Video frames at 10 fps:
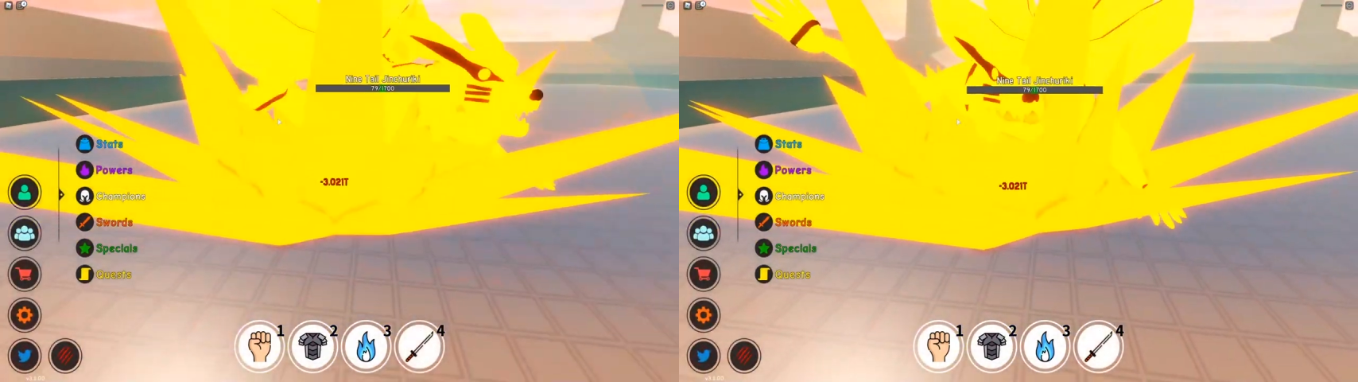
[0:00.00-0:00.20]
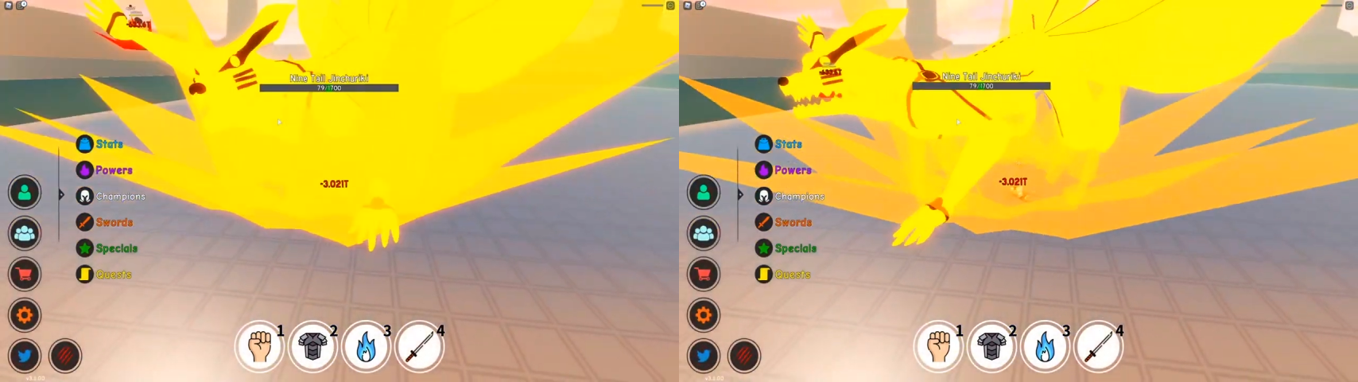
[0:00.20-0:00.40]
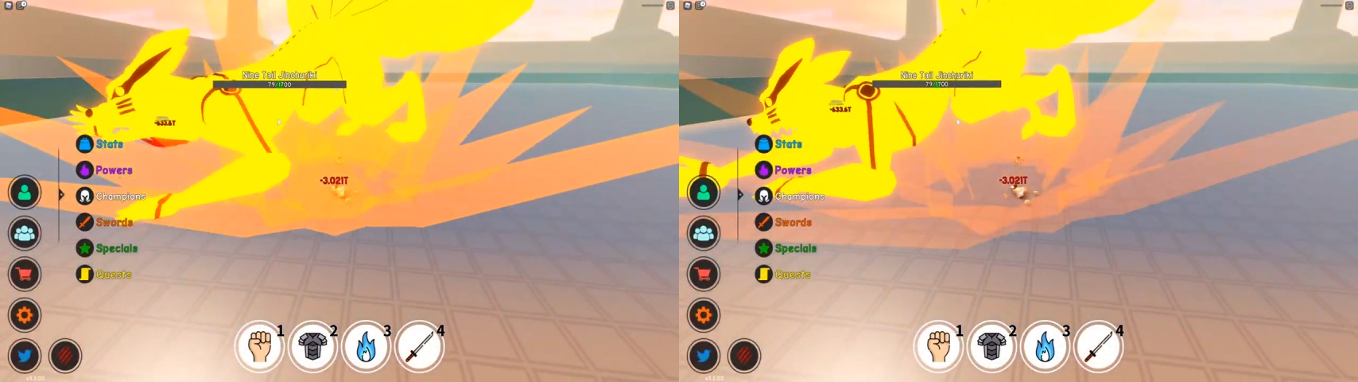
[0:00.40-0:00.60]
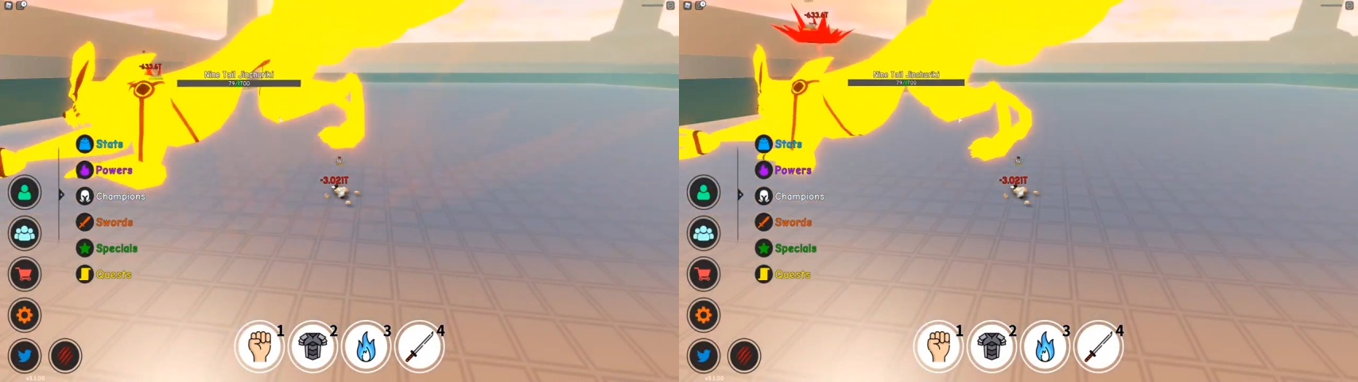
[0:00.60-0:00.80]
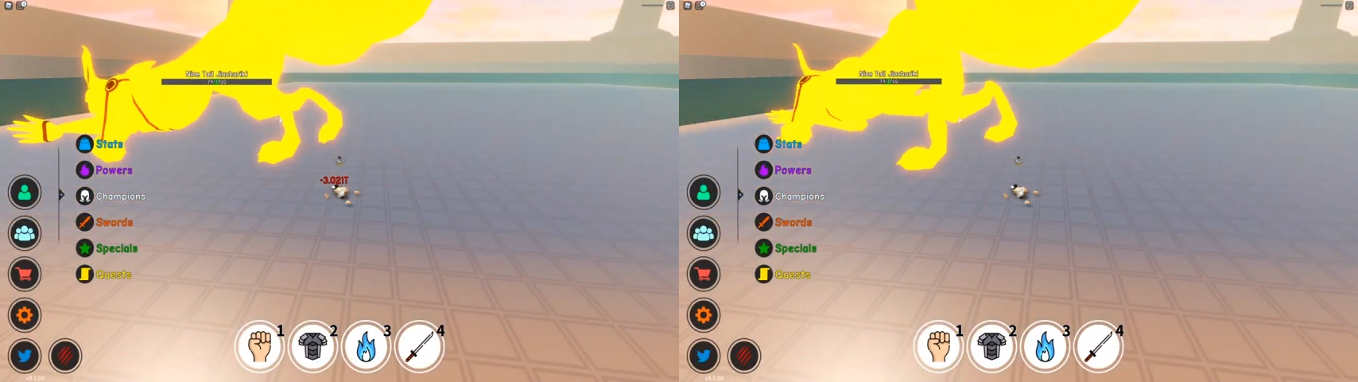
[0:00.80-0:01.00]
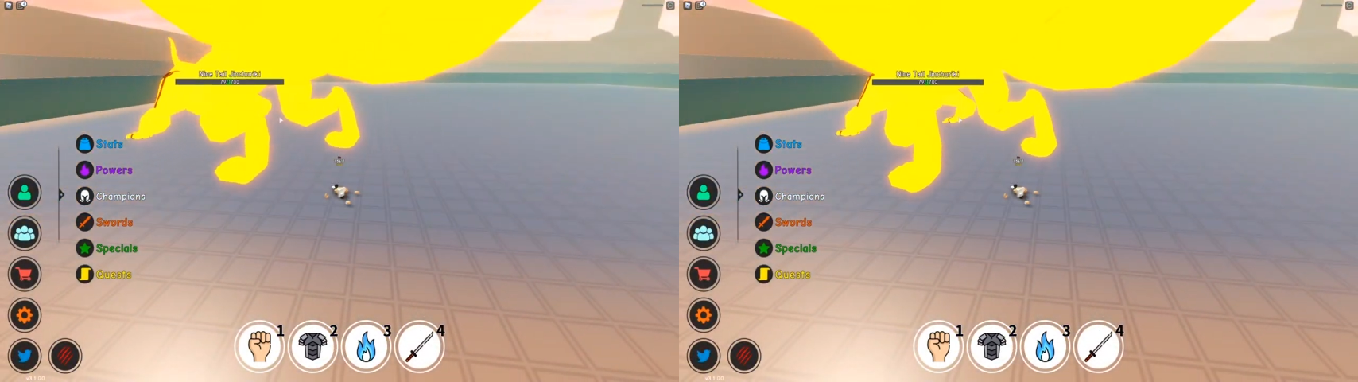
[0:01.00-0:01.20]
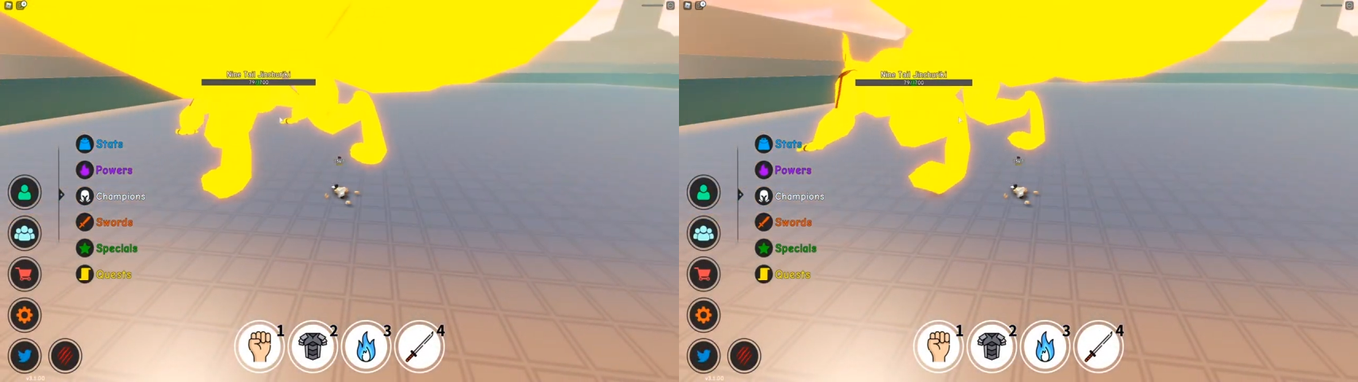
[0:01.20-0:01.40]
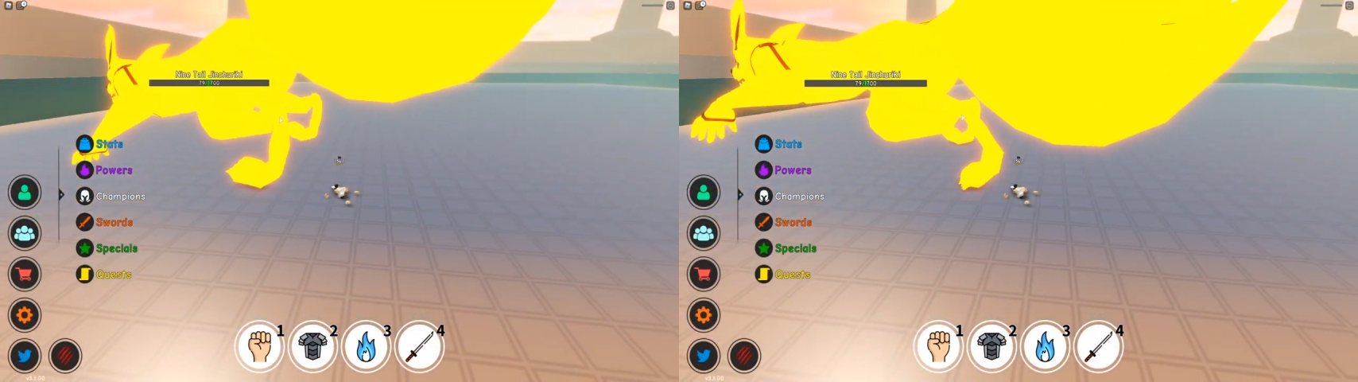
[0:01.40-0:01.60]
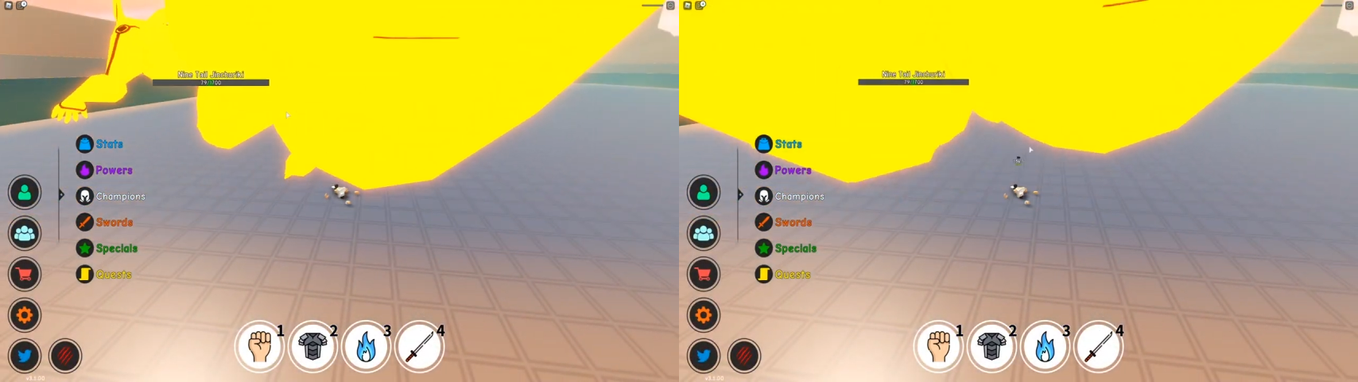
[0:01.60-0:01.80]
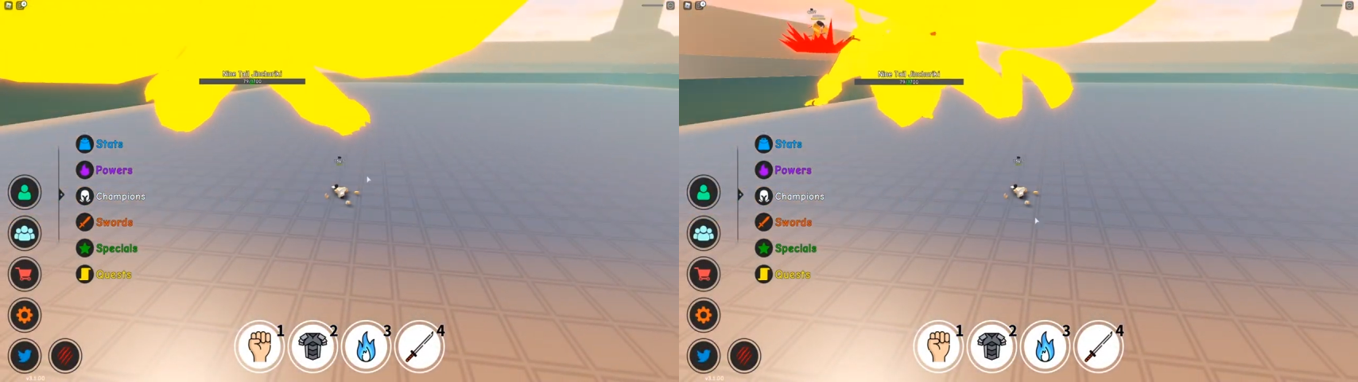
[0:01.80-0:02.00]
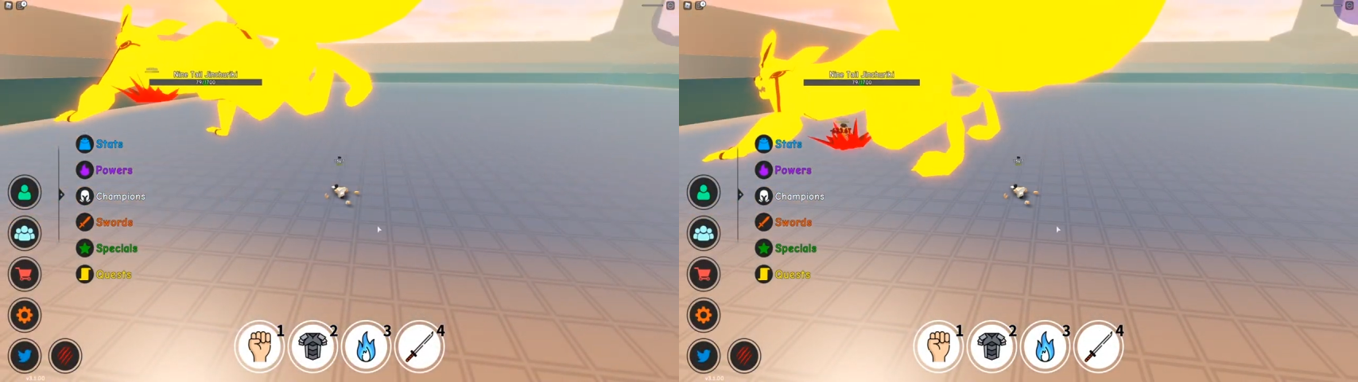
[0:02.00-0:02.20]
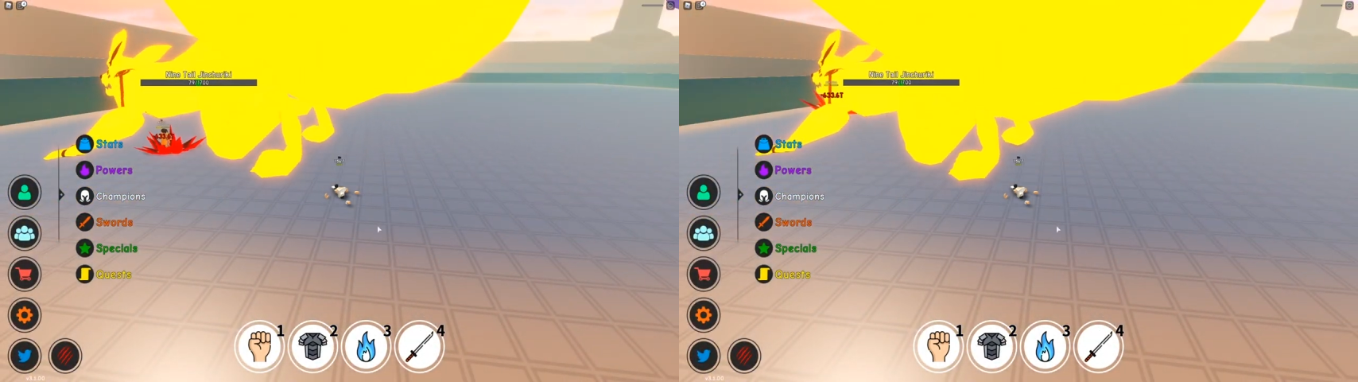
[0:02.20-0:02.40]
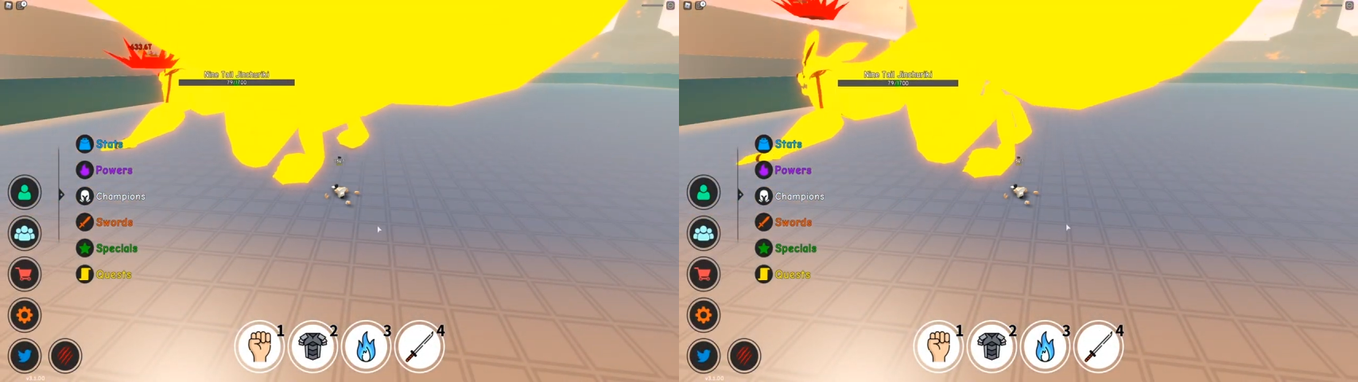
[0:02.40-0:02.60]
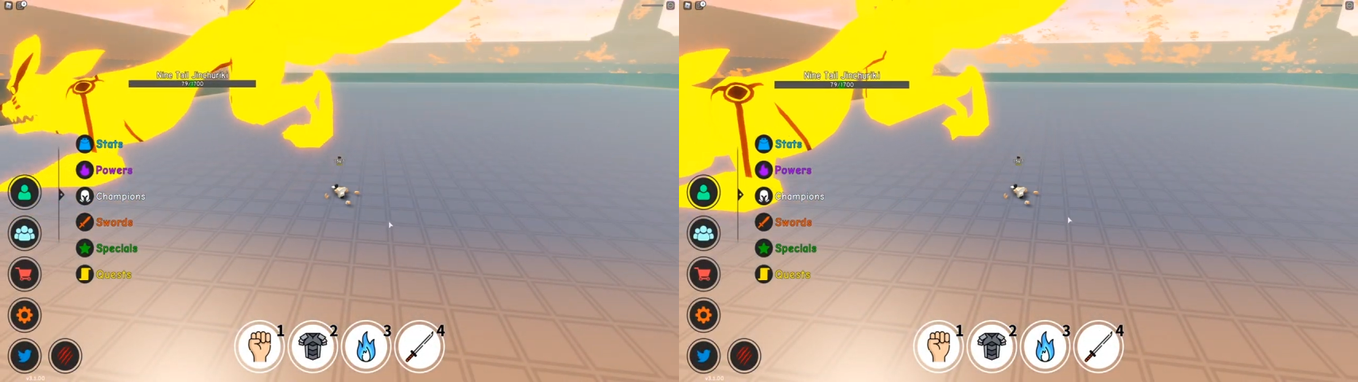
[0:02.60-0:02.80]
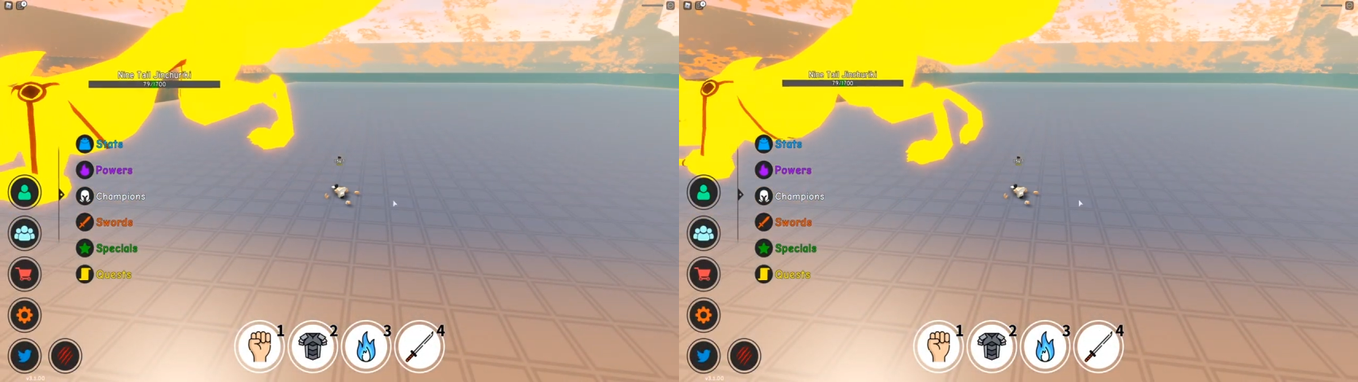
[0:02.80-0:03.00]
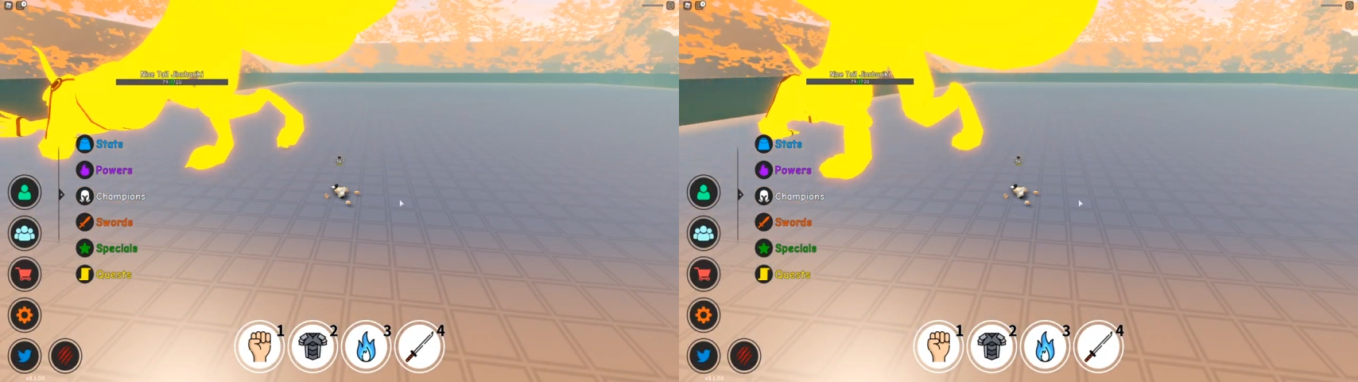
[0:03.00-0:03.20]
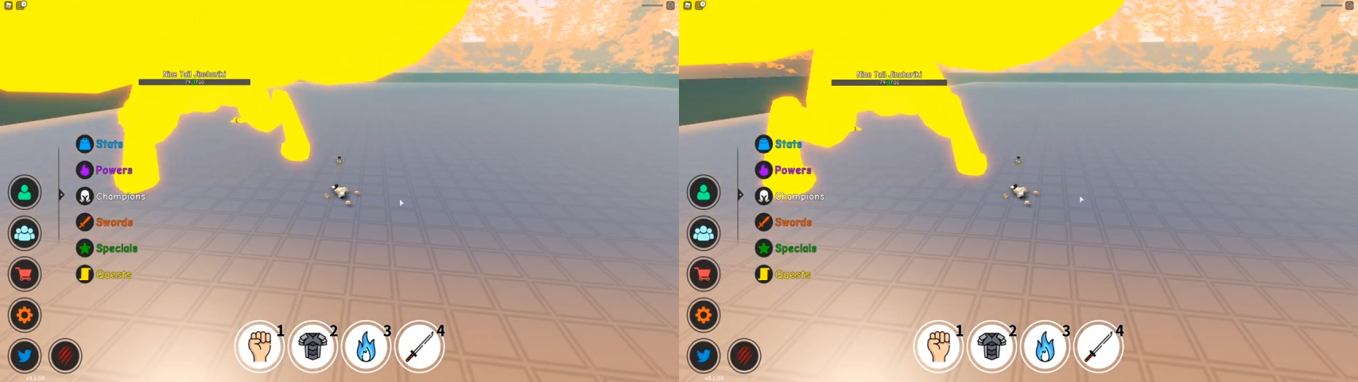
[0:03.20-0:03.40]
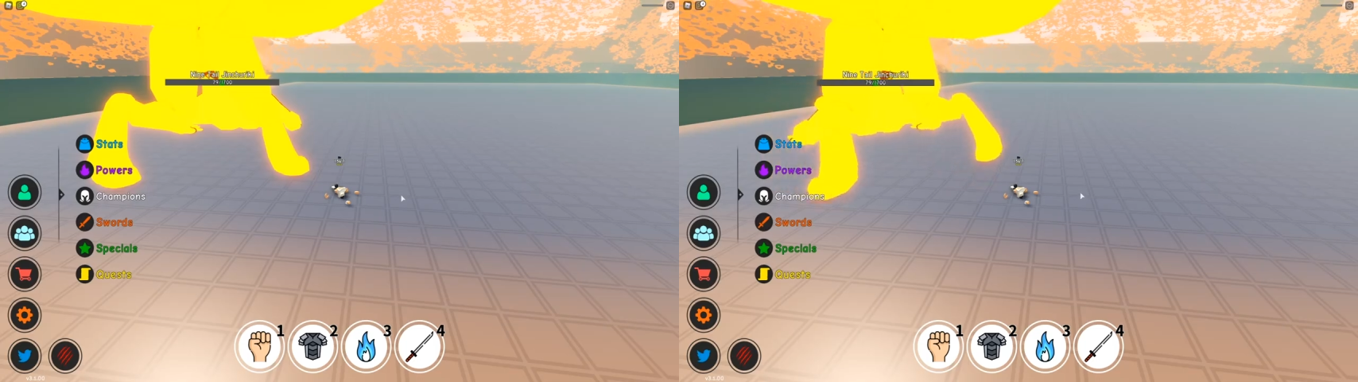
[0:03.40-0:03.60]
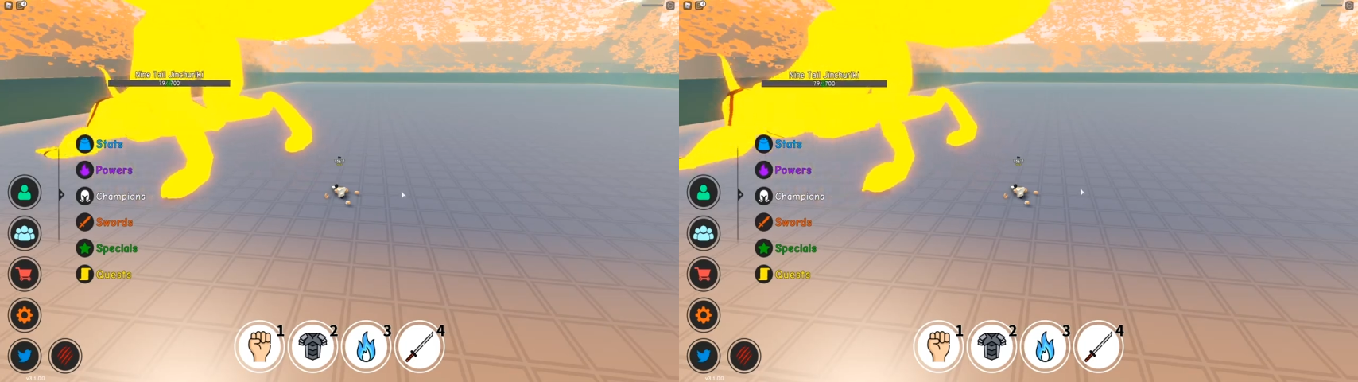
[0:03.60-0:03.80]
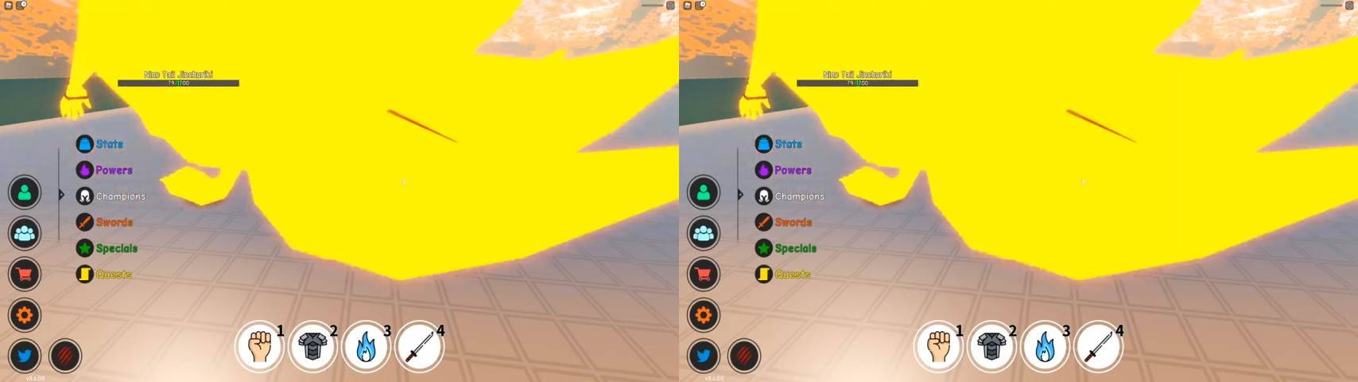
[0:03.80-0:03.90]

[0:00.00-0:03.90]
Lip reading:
No face is visible, so there are no lips to read.